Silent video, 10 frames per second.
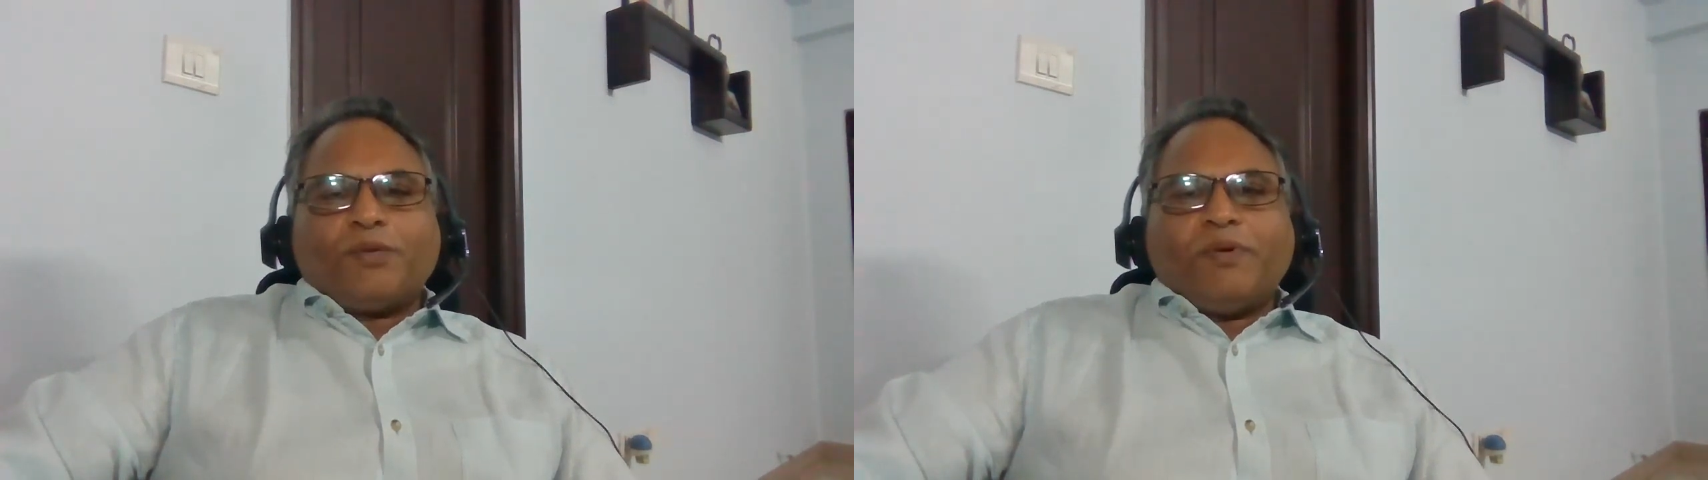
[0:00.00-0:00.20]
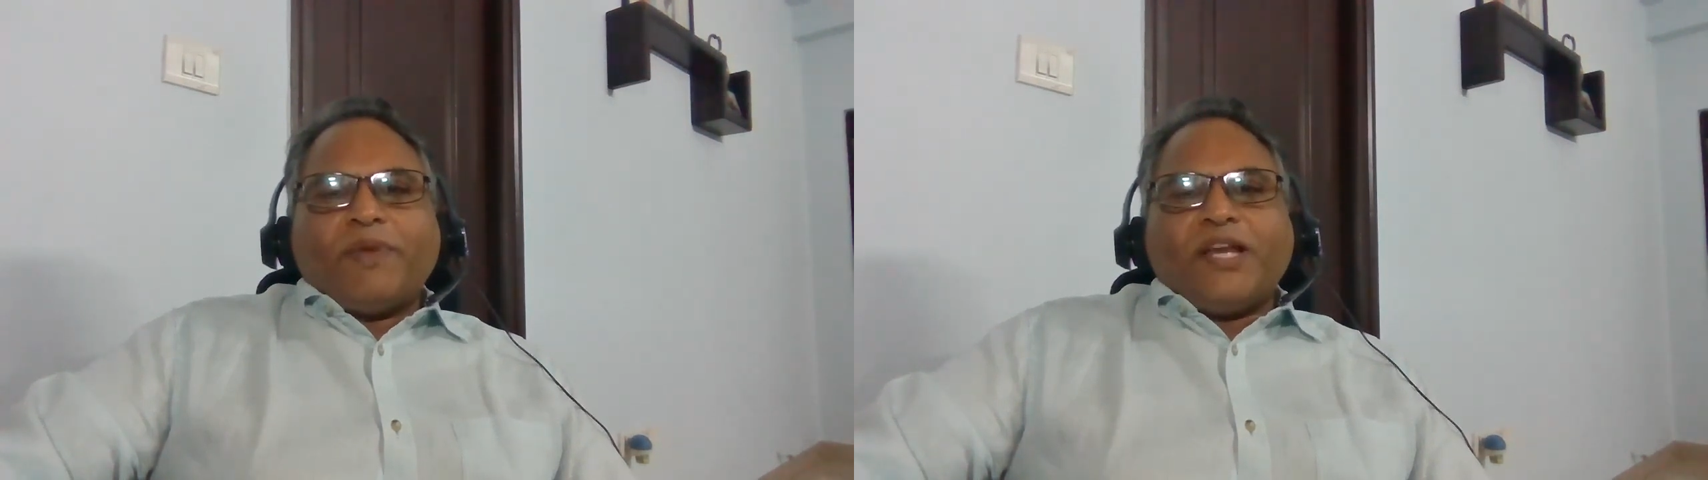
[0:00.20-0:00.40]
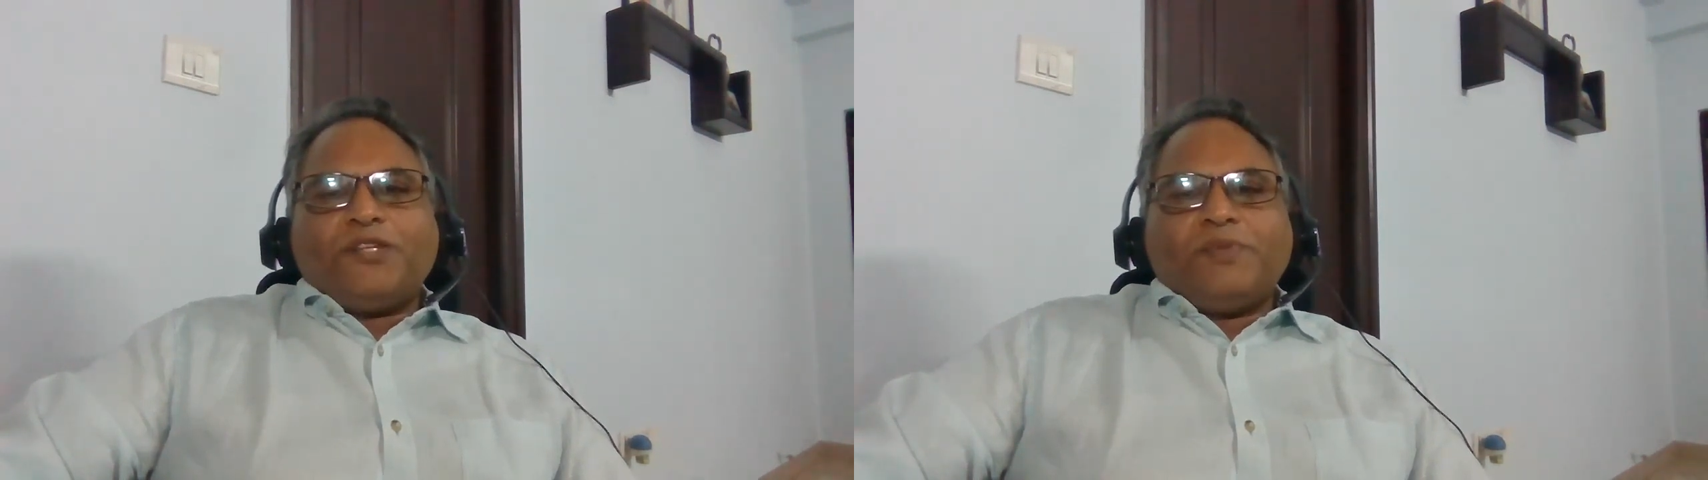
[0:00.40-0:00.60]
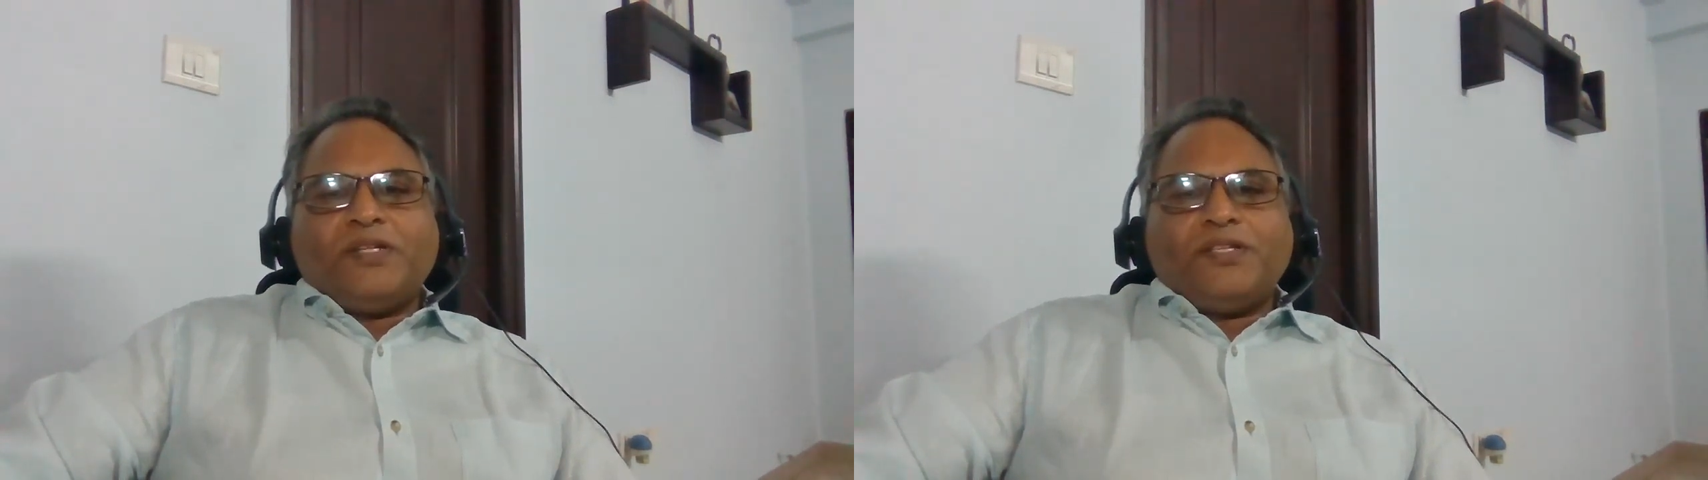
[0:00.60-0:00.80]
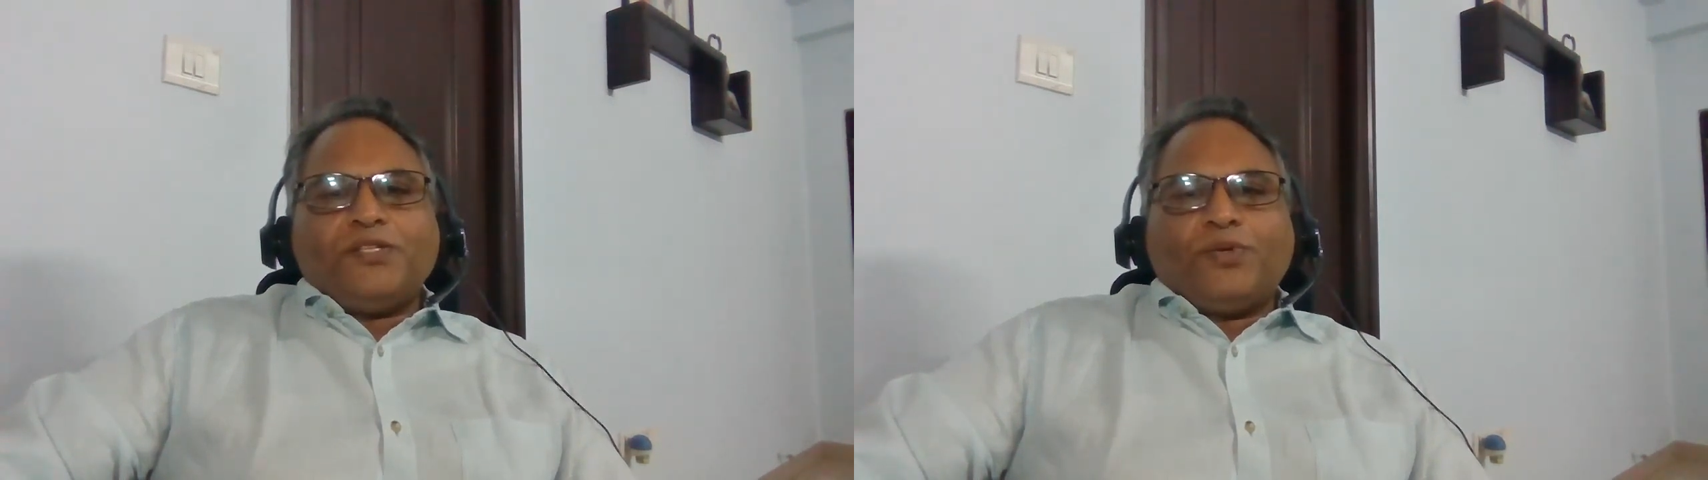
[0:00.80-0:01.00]
the document
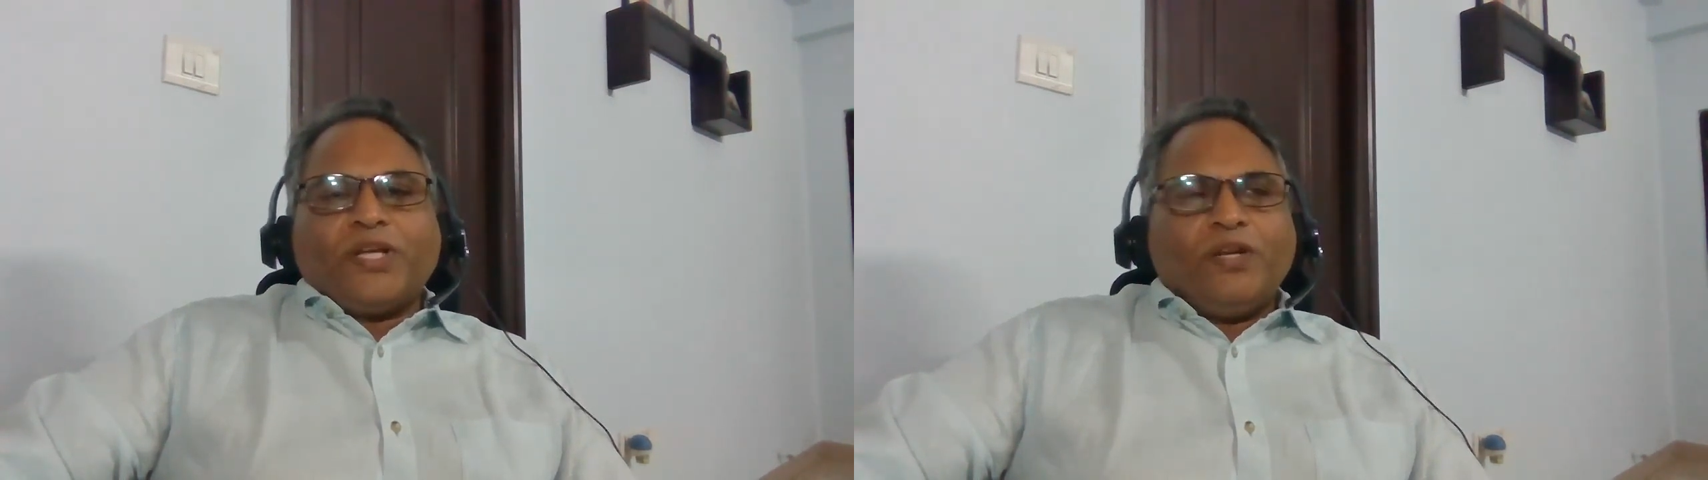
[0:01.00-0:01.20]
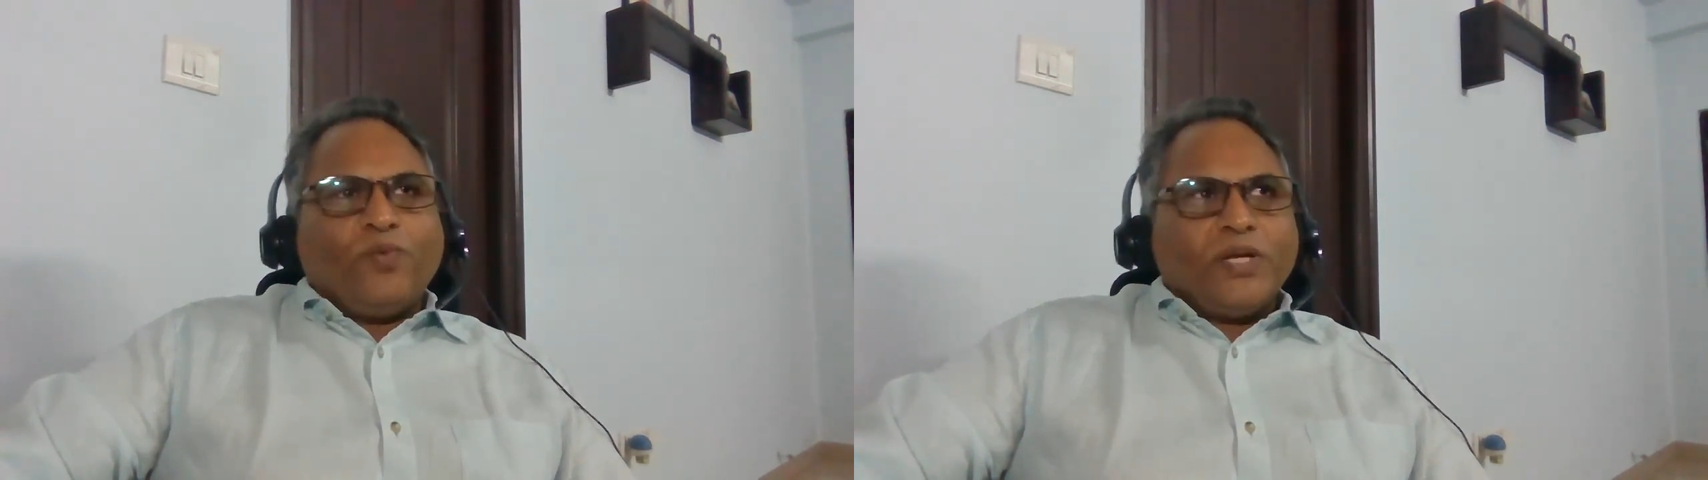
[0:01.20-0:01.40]
management, is your